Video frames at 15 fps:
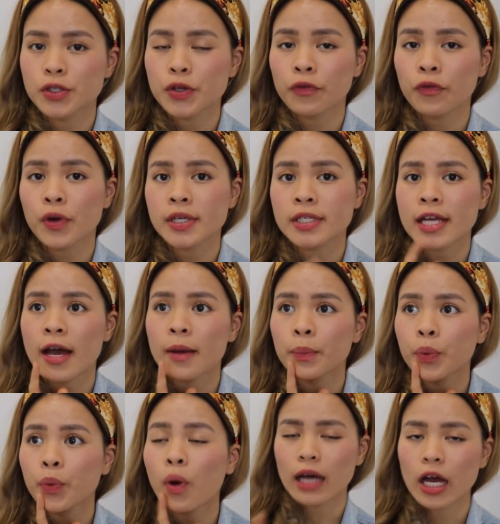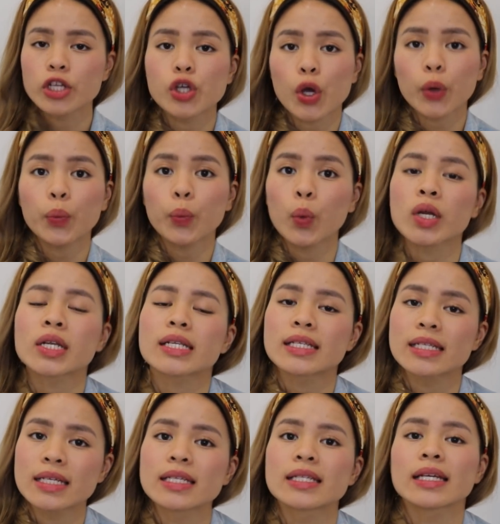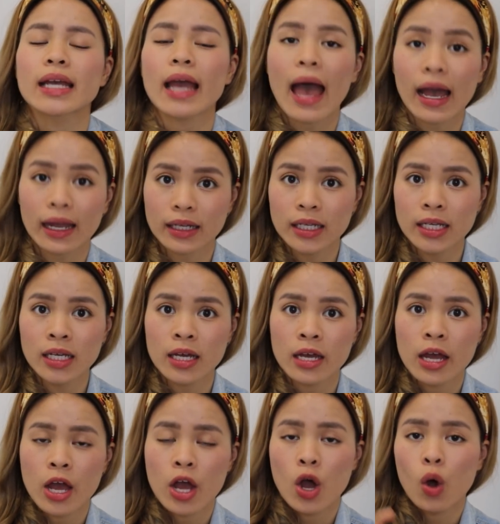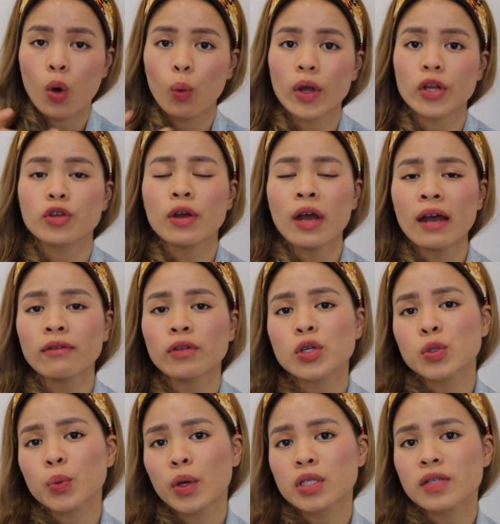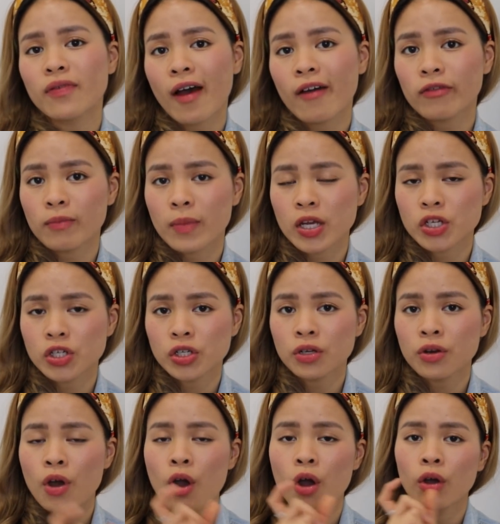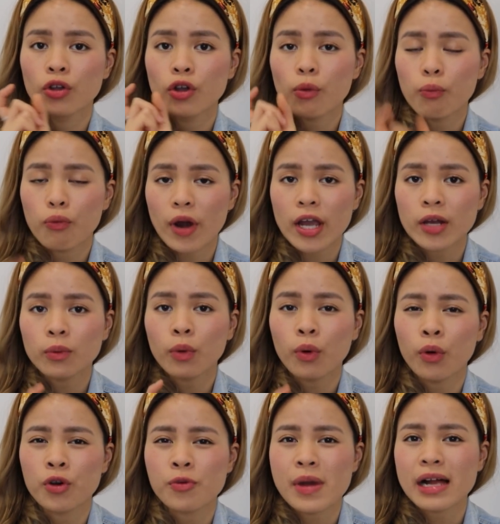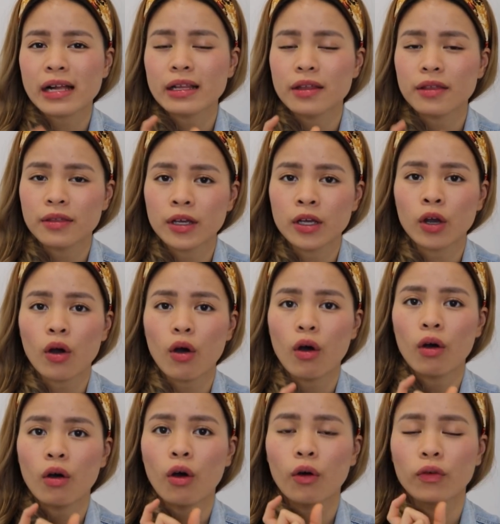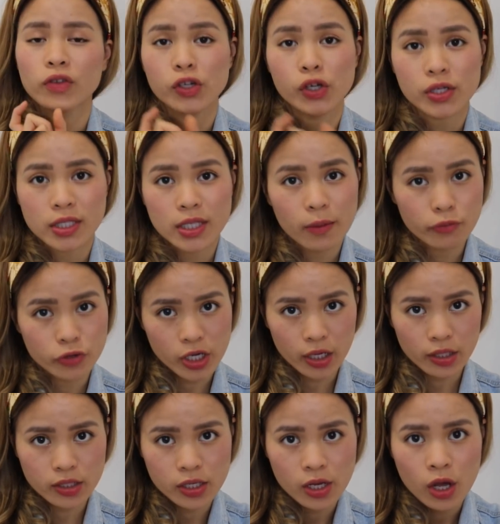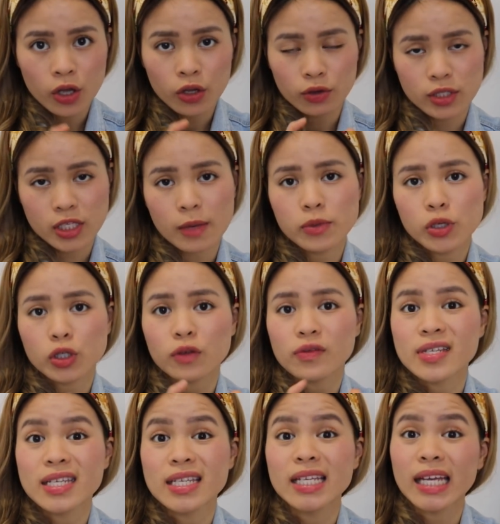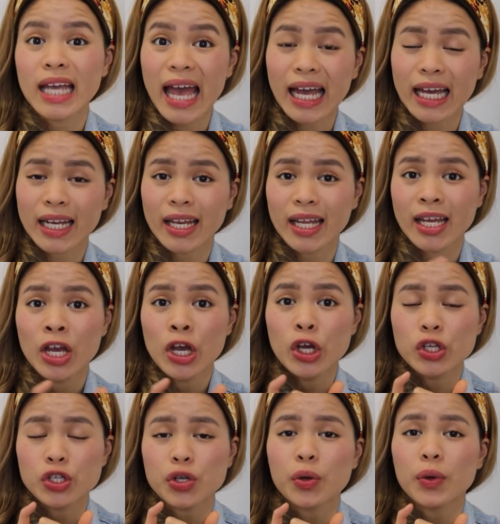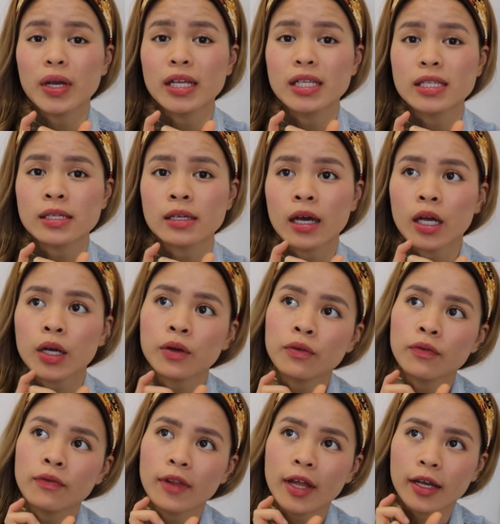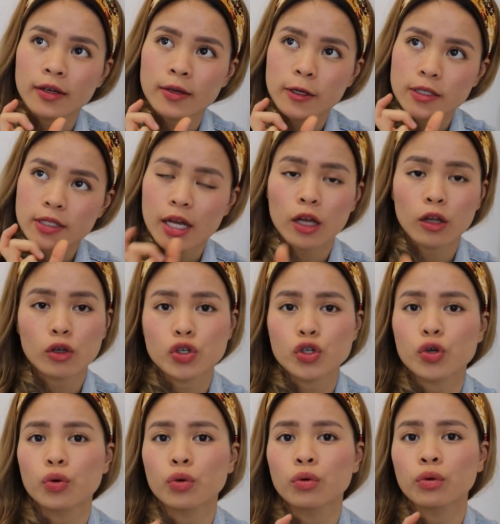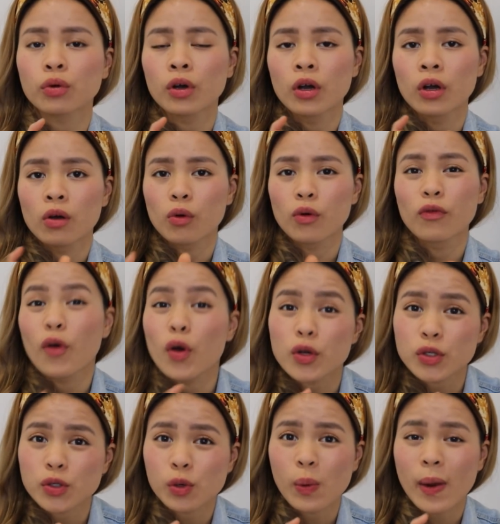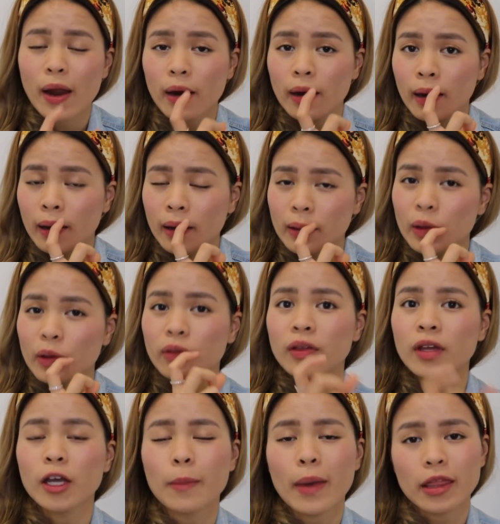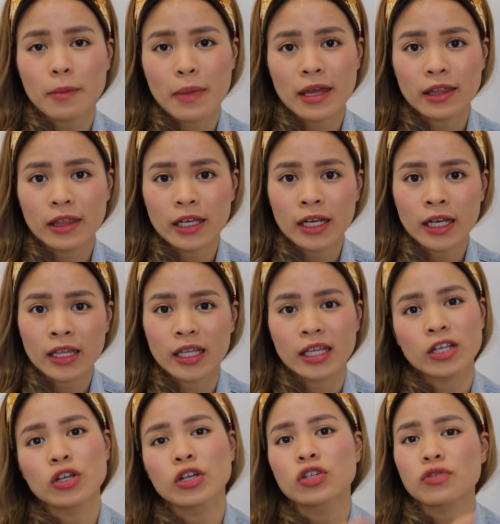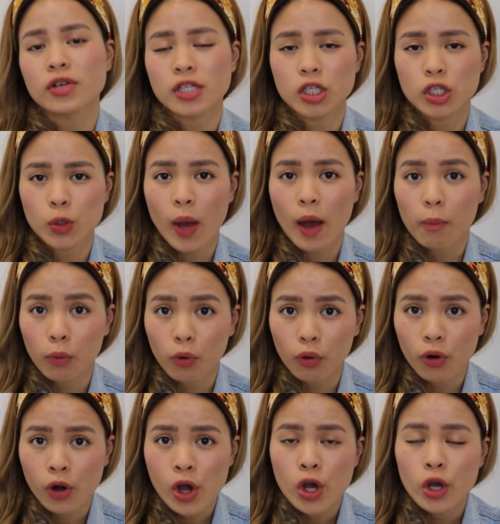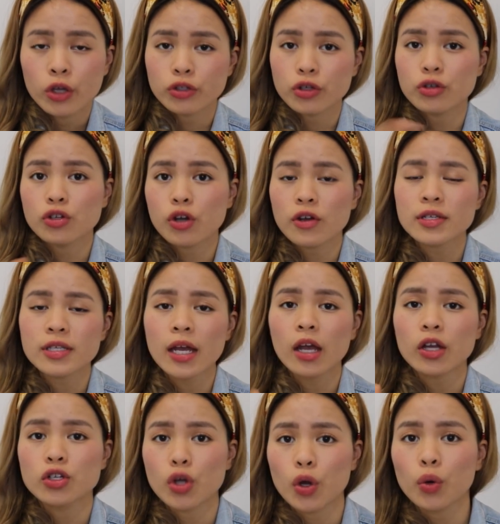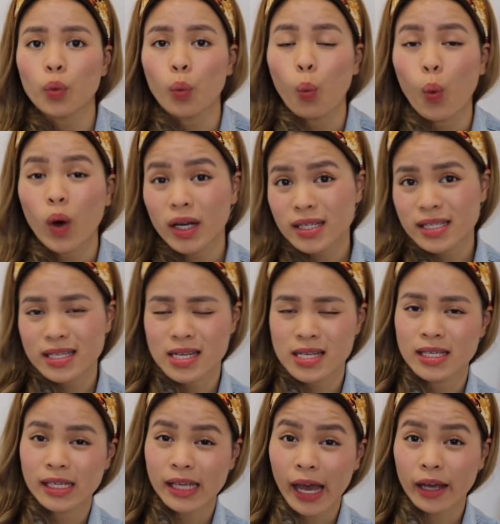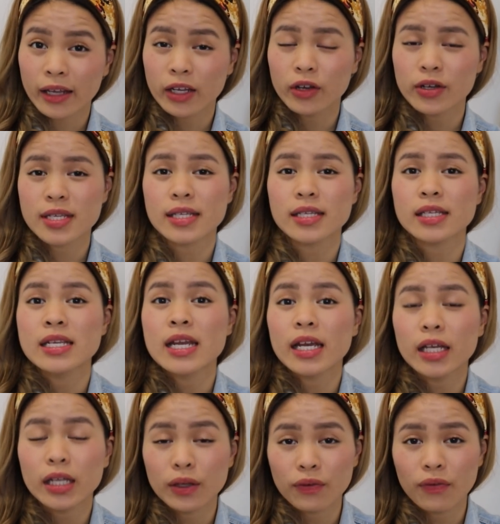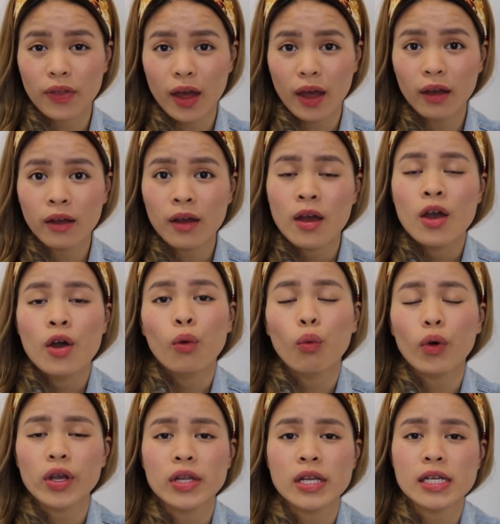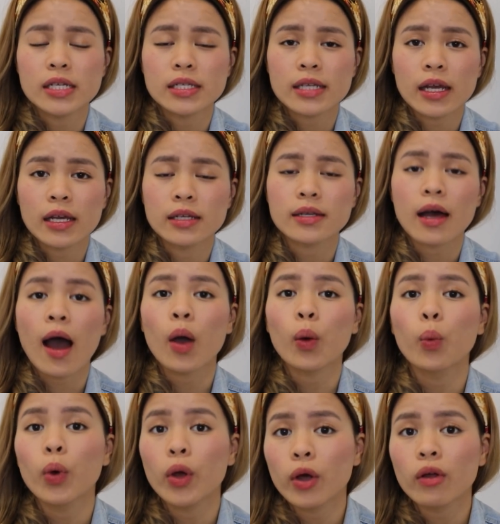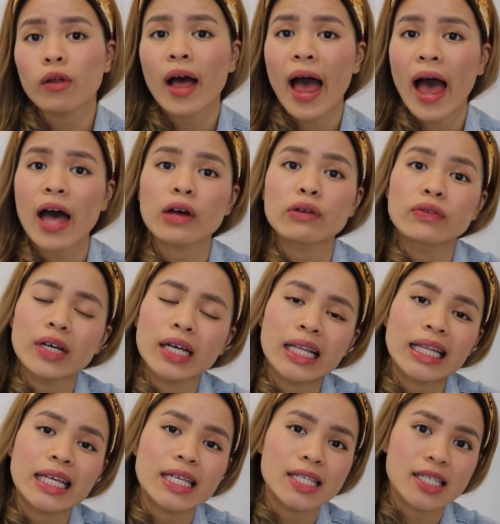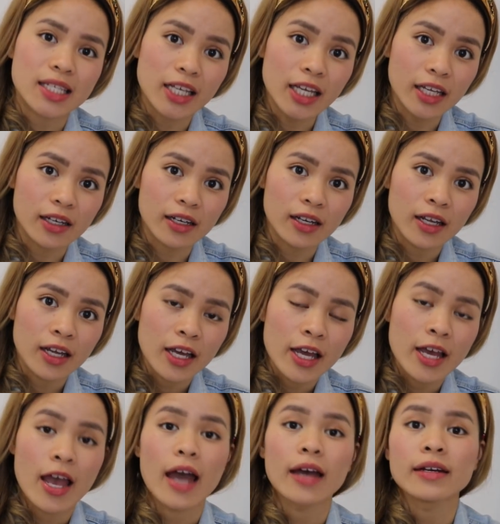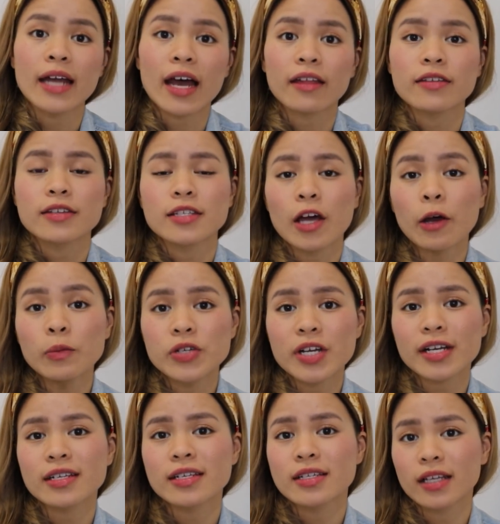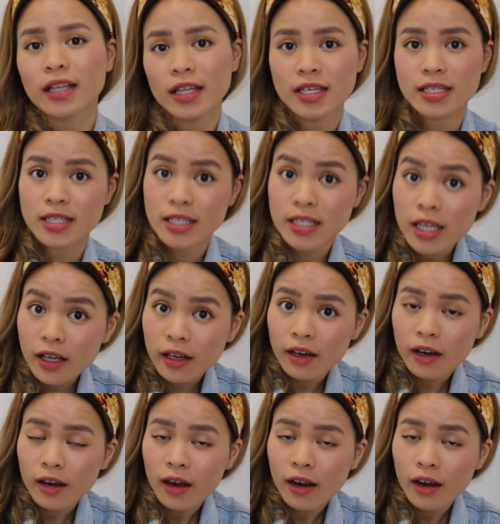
So for example, I don't want cystic acne. When you have those words of affirmation, your brain will automatically think of the, your subject, your subject of cystic acne. So it's kind of like a psychological reversal where you think about the main thing and then it stresses you out more. So don't say I don't want cystic acne, because there's a negative there. What you need to say is I will have clear skin. And now the subject is clear skin.